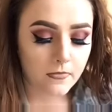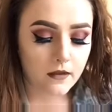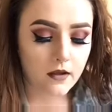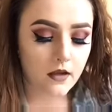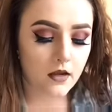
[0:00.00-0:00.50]

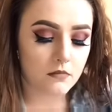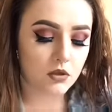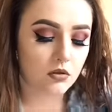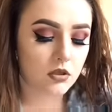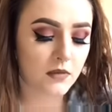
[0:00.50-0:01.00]

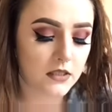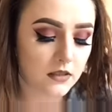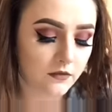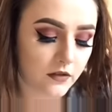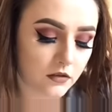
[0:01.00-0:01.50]
So
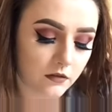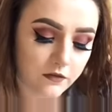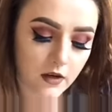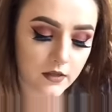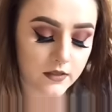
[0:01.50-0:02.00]
semantic field of
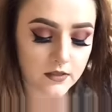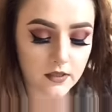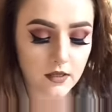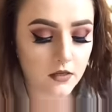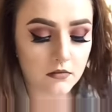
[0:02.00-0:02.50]
violence
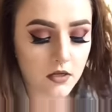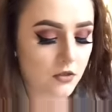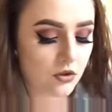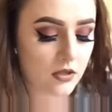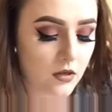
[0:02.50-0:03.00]
here
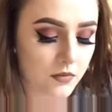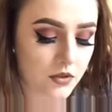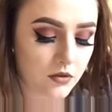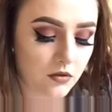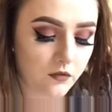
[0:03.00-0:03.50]
just helps
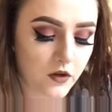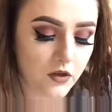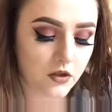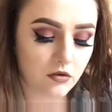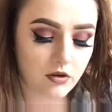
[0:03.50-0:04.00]
to
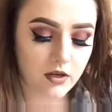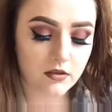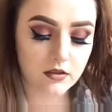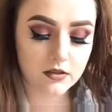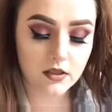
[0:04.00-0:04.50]
further create
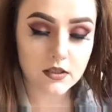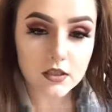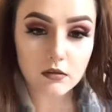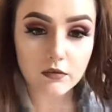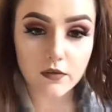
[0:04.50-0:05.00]
this idea of